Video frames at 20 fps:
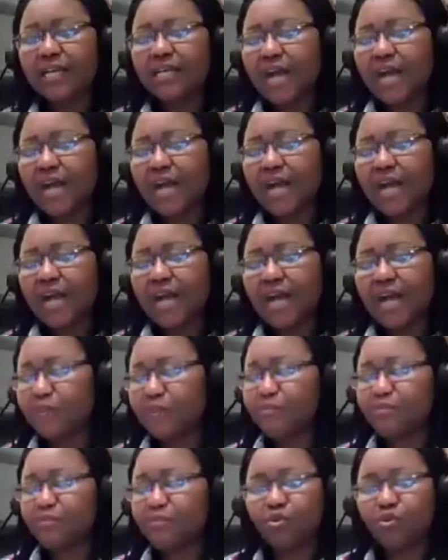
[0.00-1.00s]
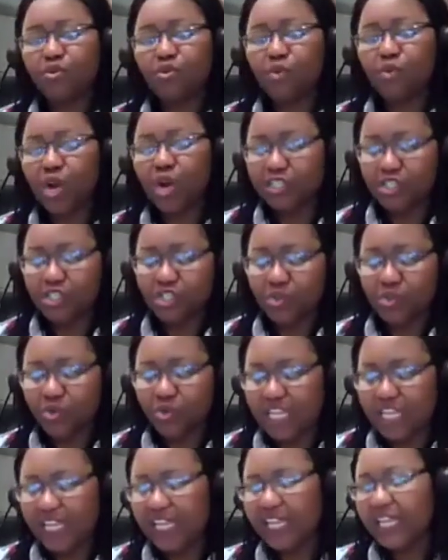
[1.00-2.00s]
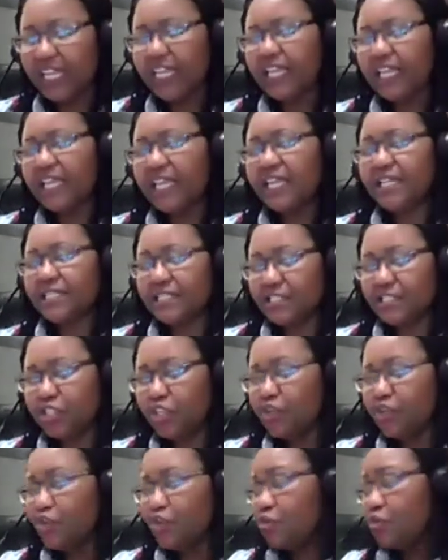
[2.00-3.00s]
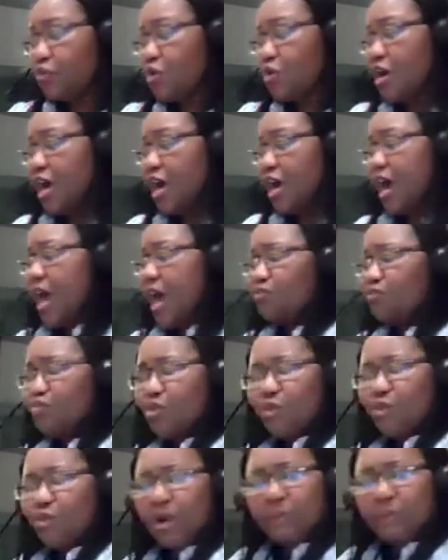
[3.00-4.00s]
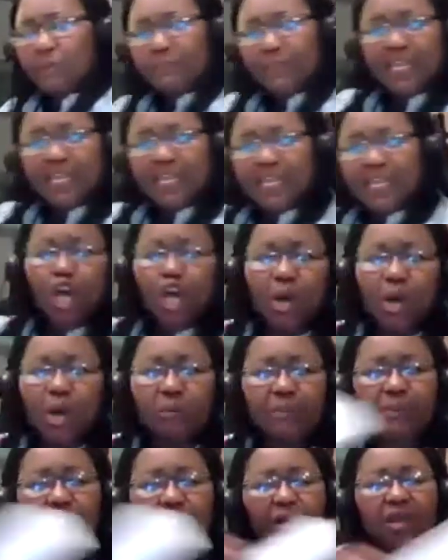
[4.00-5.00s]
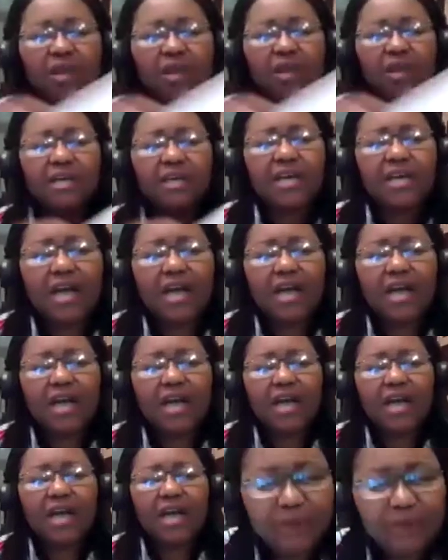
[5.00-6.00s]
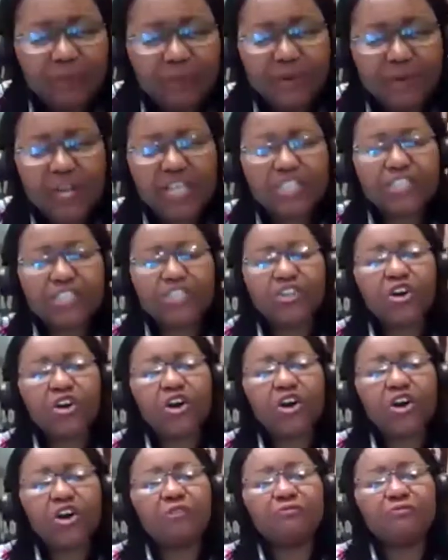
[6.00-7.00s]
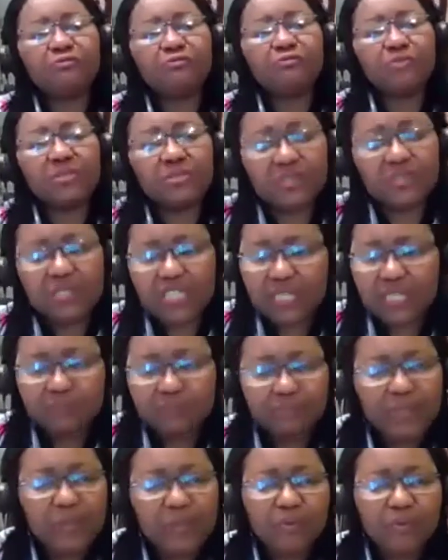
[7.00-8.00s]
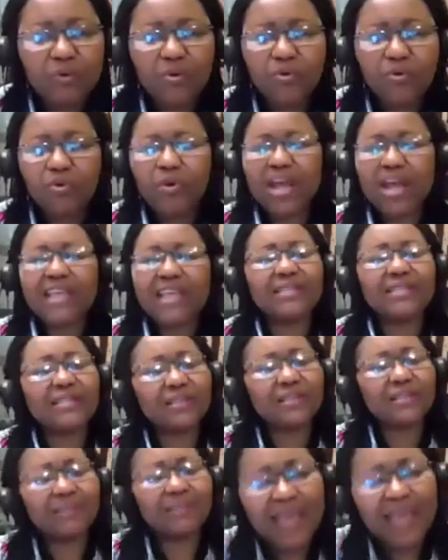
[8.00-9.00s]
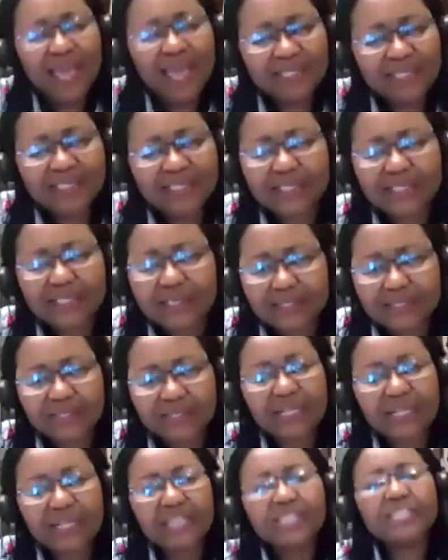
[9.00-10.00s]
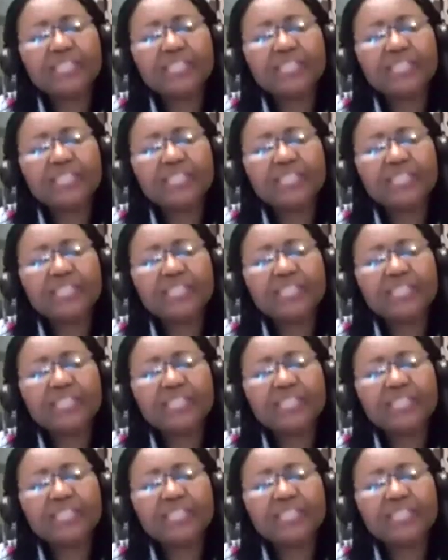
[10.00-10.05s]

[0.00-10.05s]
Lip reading: asking people, what do you eat, and we were picking up high blood pressure in people who are in their 30s,